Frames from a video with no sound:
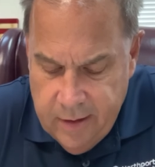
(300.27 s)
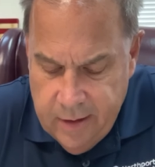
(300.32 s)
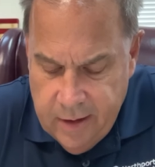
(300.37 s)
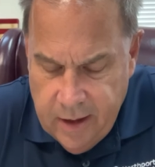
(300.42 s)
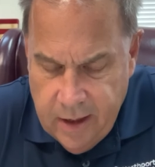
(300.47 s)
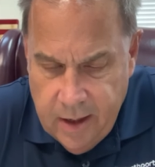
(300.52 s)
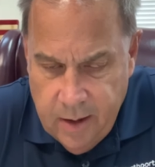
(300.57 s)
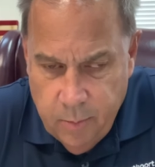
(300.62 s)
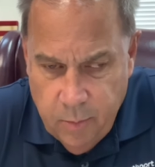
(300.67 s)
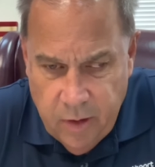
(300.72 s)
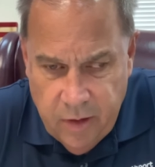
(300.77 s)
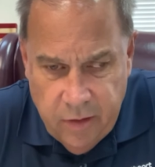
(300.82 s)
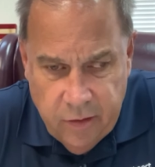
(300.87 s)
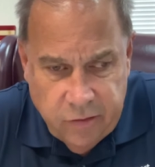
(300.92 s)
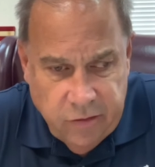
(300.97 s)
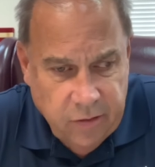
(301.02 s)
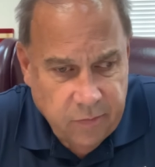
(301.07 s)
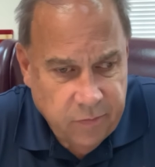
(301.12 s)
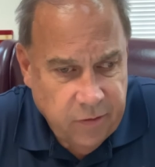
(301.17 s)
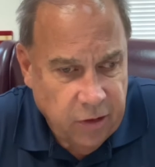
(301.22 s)
whether
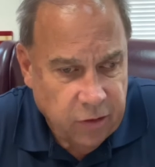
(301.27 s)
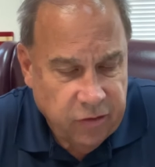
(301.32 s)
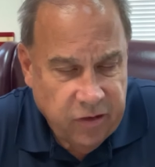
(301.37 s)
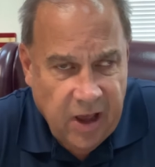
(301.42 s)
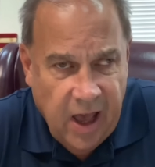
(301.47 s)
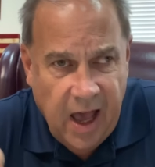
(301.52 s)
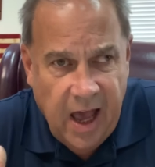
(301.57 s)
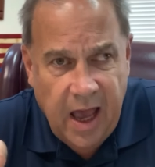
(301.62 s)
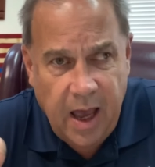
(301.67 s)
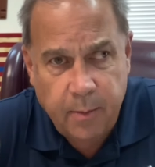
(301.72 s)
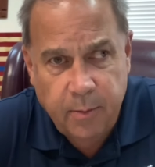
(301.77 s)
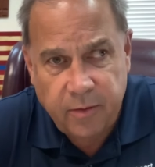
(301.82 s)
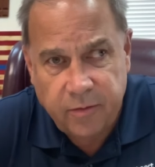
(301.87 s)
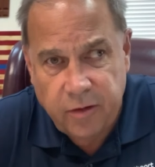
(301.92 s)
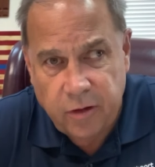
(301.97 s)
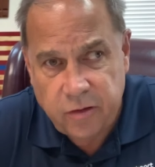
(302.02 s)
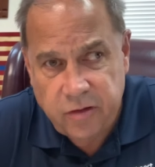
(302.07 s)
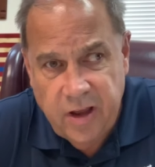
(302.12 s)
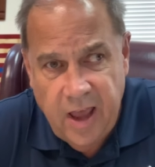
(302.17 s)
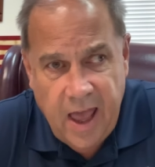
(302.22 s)
it's of your time, of
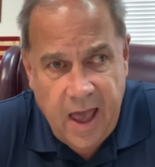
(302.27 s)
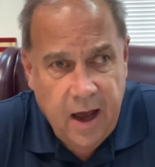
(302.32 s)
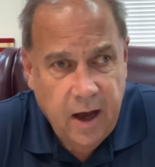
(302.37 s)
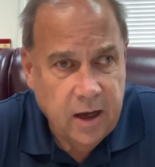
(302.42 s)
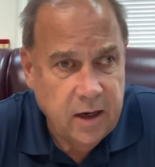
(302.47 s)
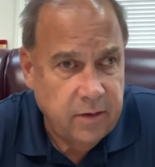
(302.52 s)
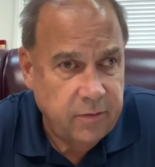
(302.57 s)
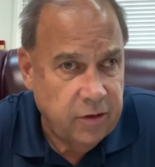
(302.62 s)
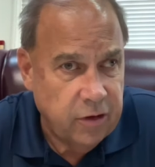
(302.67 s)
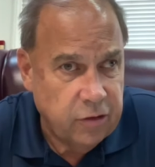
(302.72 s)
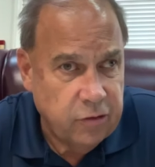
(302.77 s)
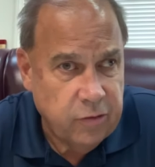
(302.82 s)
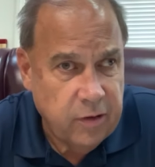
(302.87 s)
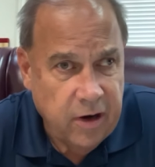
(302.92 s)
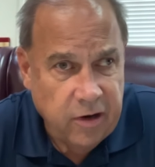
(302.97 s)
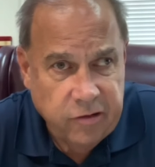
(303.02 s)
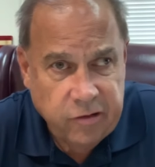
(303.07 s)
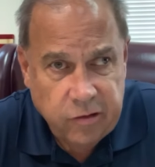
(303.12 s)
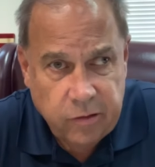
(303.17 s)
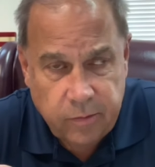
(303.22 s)
your talent, of your
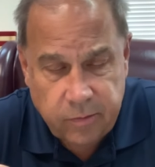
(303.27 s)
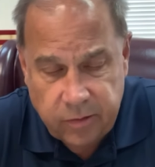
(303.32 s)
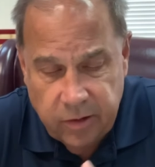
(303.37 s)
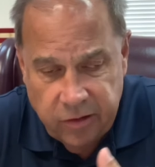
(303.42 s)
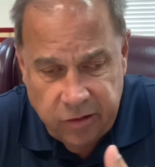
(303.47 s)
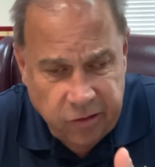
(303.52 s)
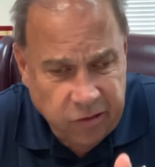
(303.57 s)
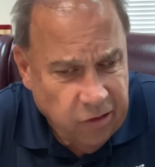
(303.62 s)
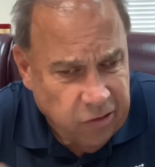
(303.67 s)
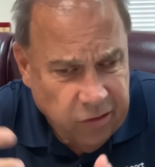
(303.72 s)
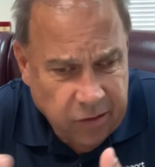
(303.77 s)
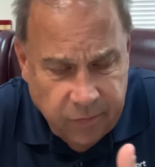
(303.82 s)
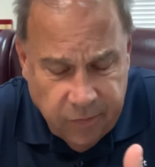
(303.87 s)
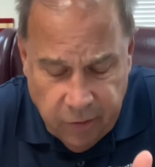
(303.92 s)
treasure, just of